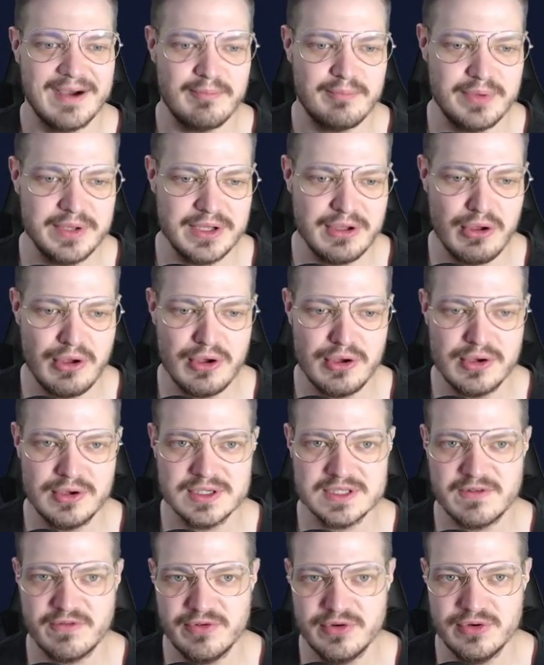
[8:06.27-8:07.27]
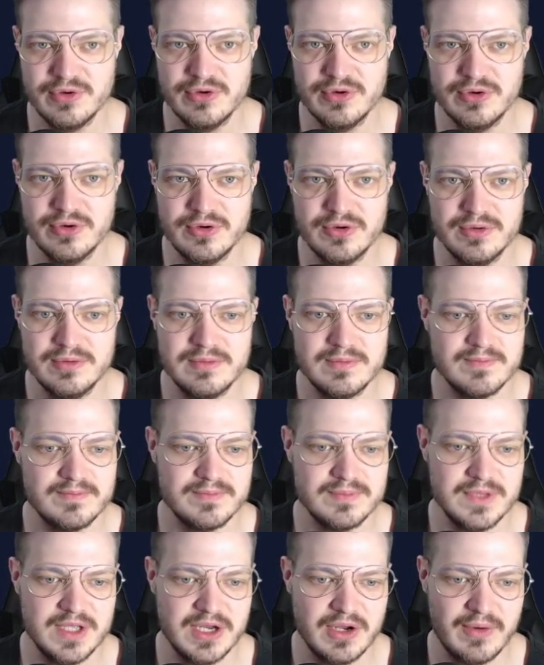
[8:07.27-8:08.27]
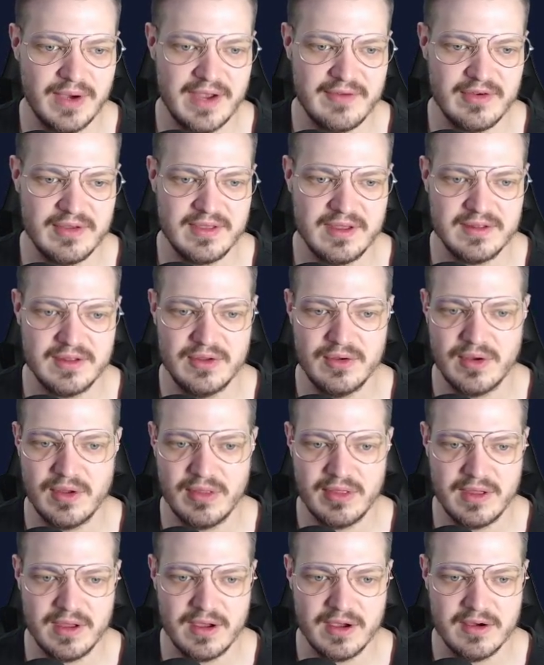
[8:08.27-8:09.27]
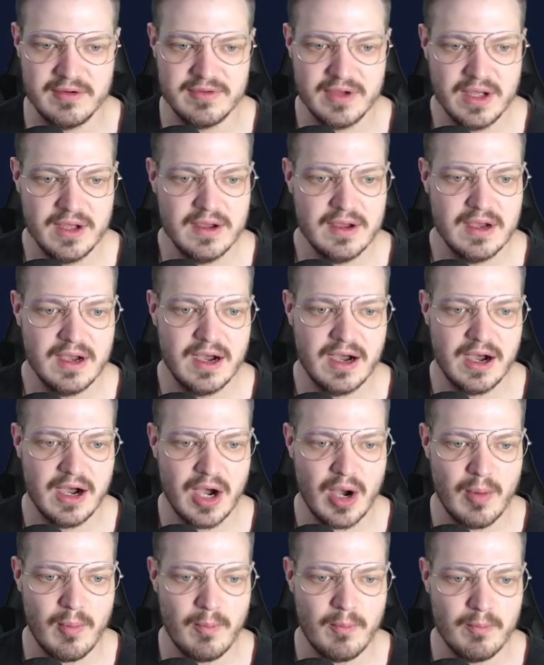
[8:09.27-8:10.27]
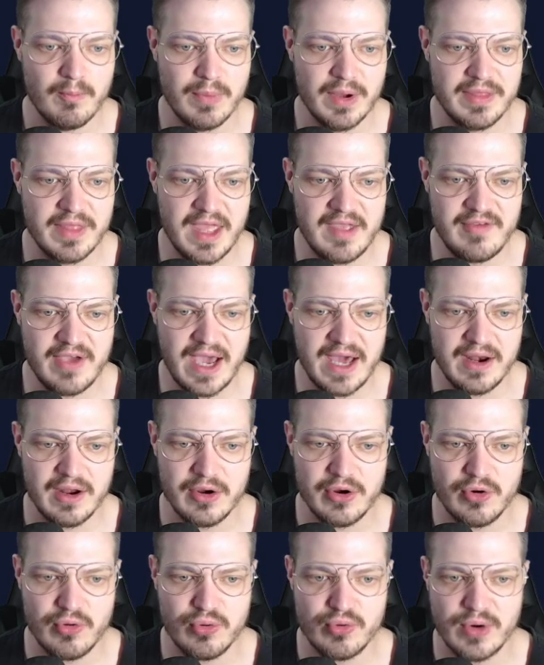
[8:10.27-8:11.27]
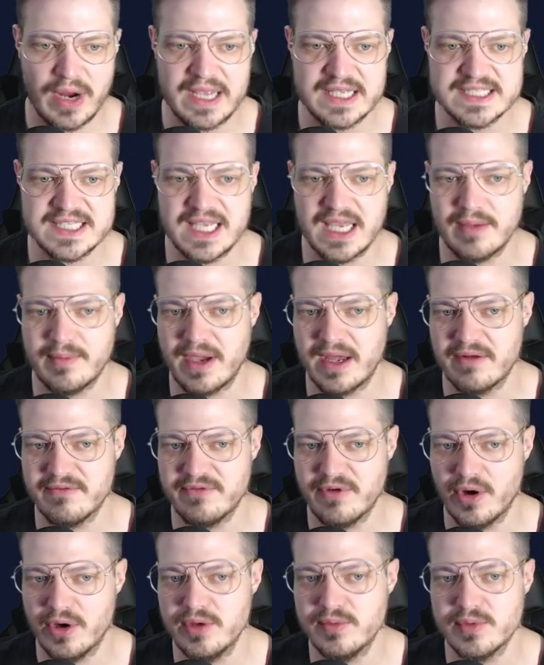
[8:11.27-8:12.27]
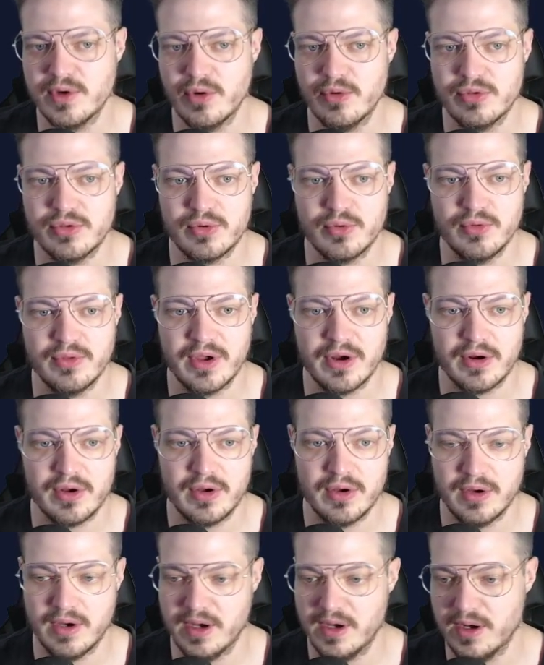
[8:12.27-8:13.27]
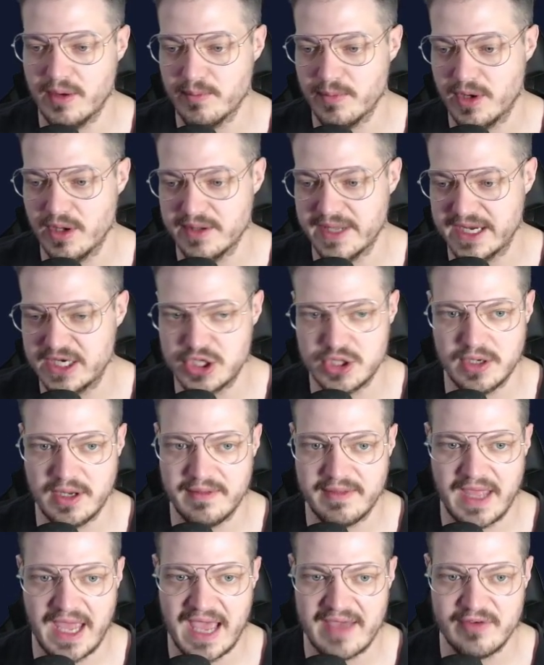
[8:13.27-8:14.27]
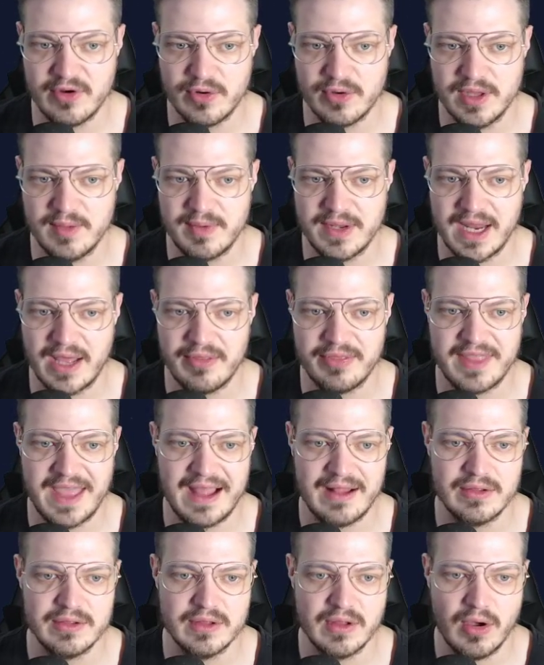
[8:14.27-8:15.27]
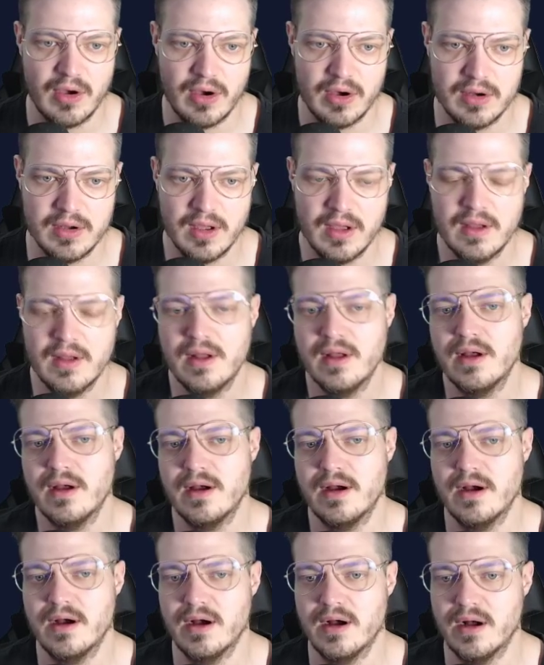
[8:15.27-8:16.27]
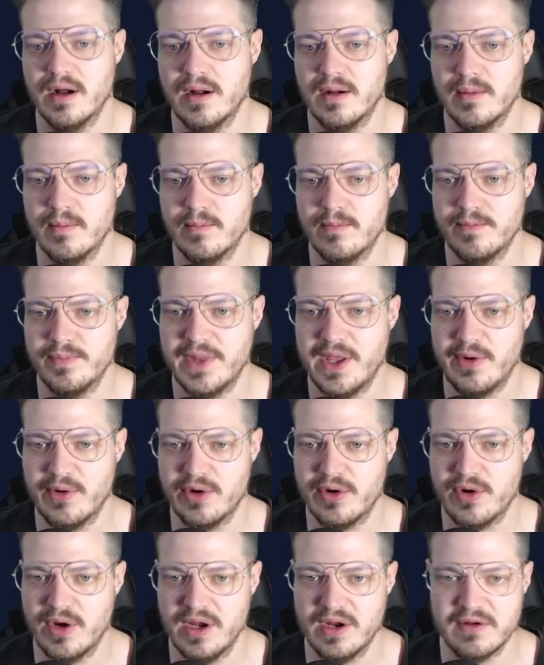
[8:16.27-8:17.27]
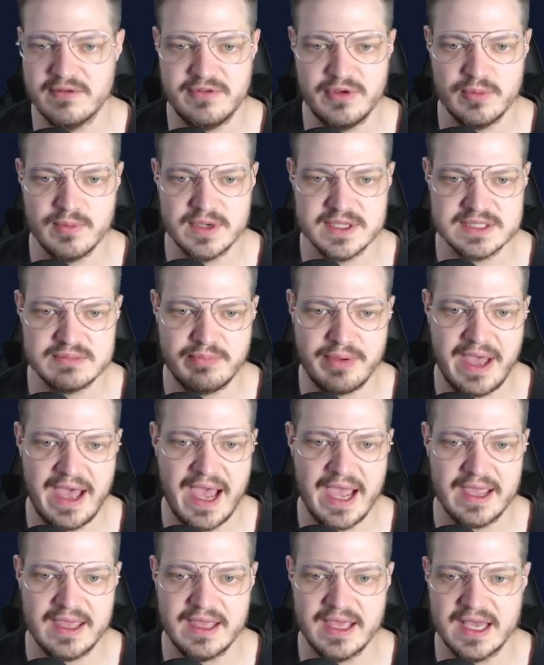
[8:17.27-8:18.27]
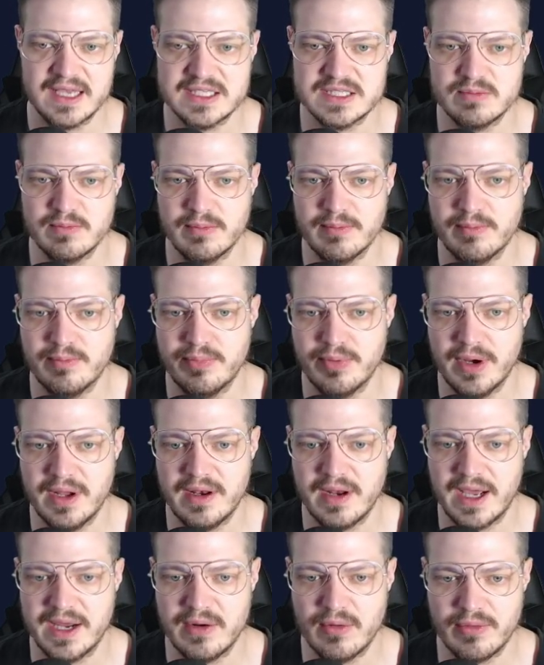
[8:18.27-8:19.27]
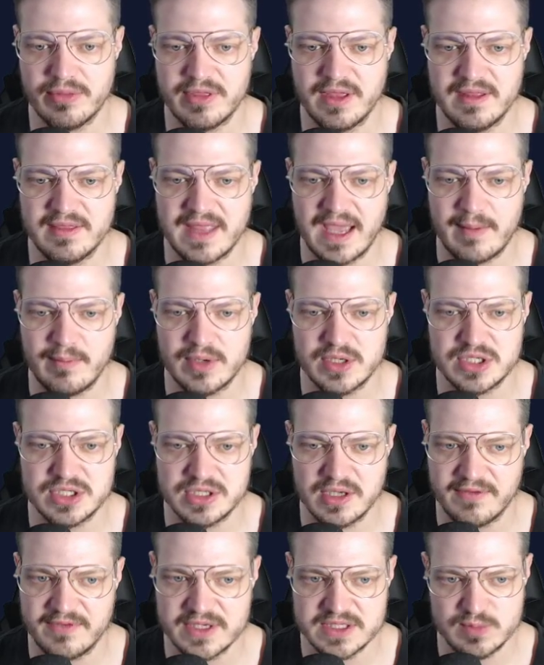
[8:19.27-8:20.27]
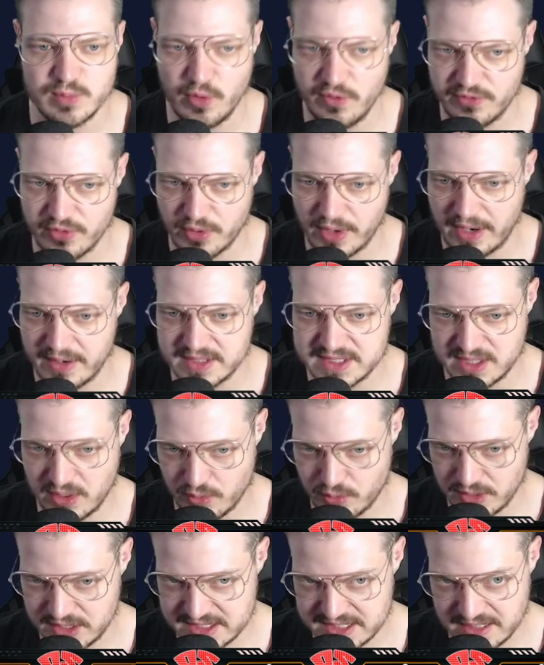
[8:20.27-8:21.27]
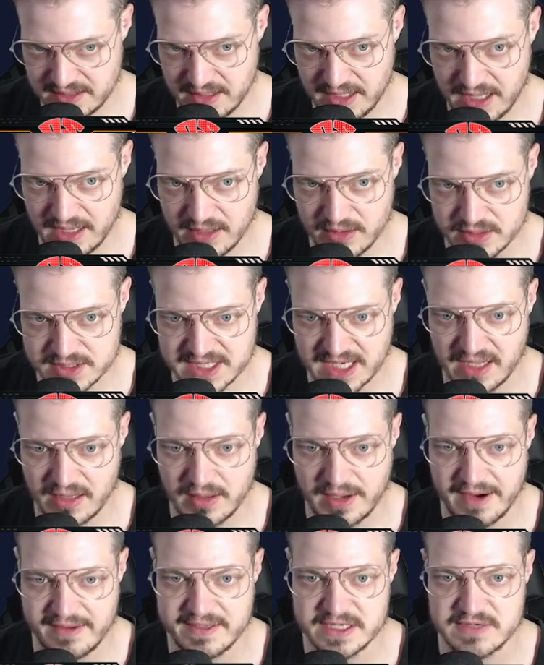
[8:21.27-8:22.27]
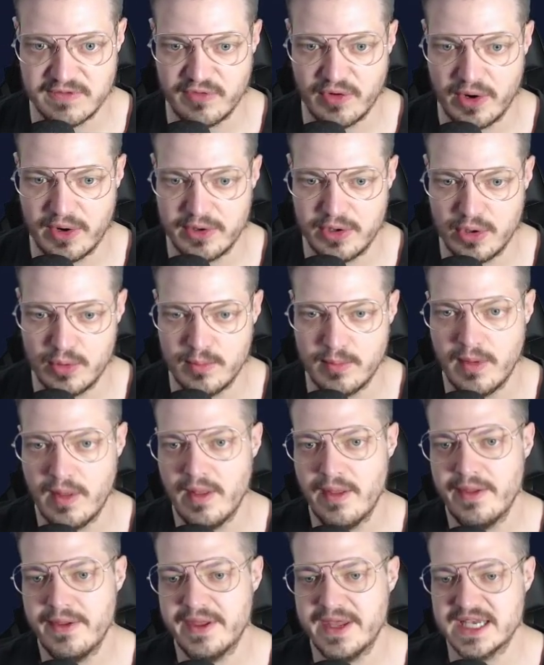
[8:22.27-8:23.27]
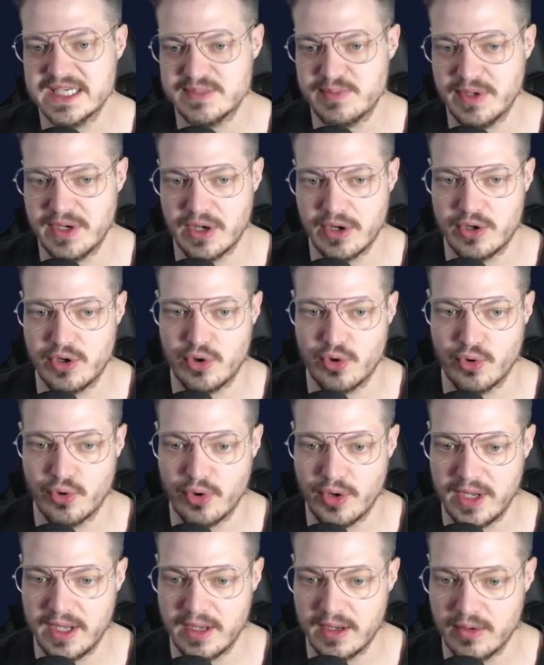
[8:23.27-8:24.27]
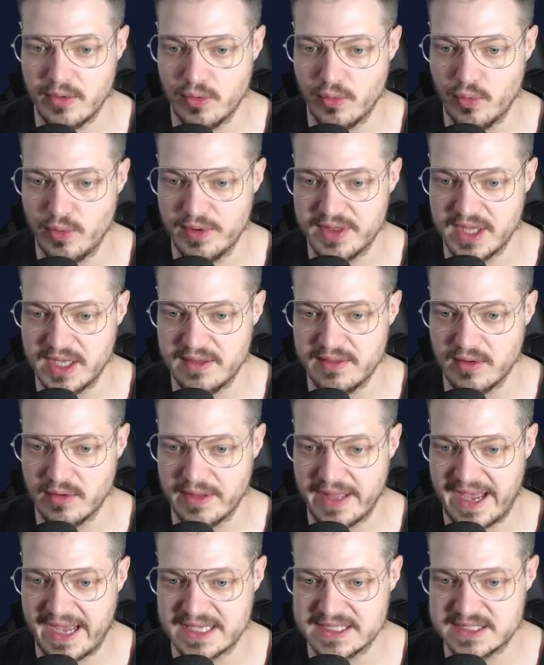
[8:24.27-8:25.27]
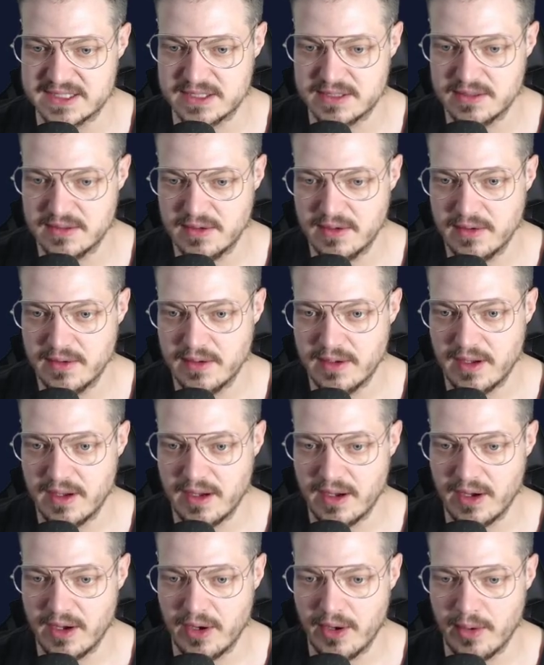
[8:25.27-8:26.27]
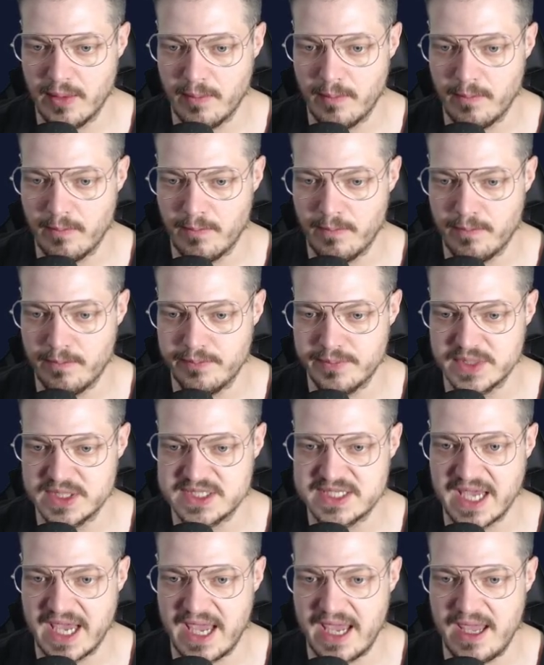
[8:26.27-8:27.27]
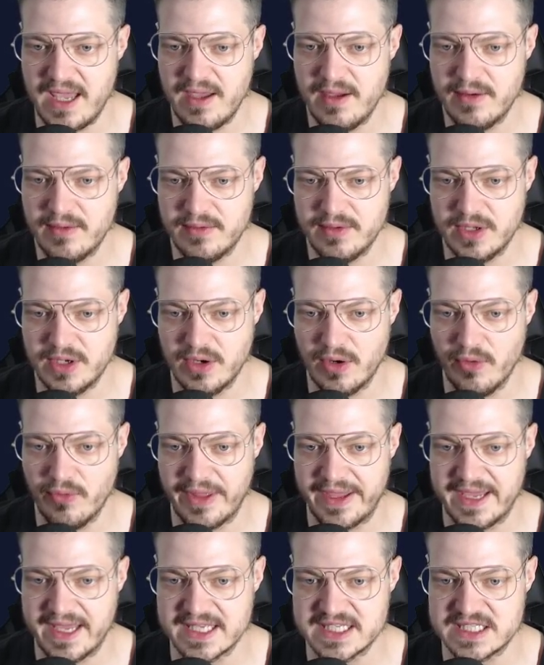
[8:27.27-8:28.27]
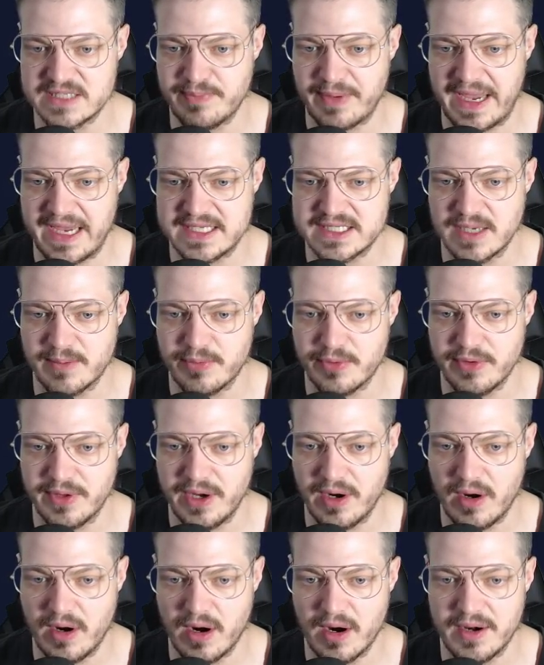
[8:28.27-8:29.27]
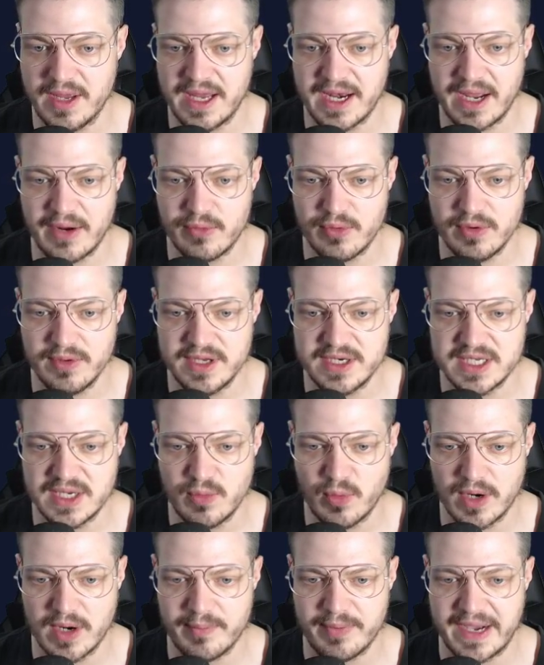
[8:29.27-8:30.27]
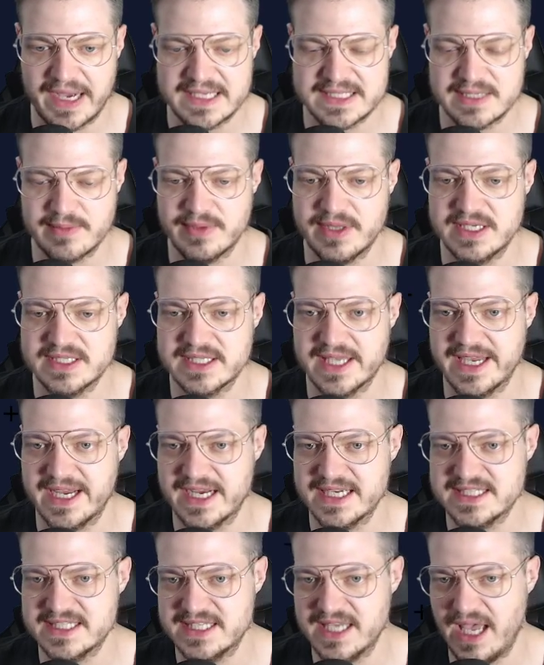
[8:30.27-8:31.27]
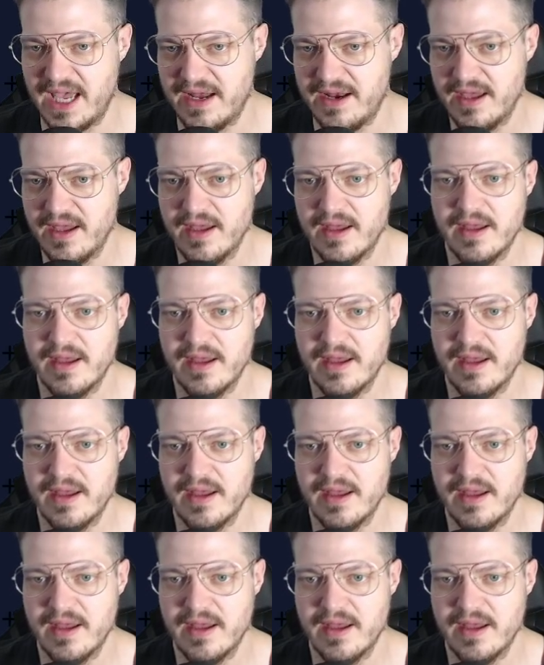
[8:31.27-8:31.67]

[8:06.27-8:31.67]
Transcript: Bills, food, you know, everything that you can think of. But they've had a crazy amount of volume go through their collection, and they haven't really been out that long. They were created a few months back, yes, but I don't think that much stuff has moved around until recently. It looks like a lot of this volume has been occurring within the last day, you know, like it spiked up really hard, and I really did want to buy some of these. Like I said,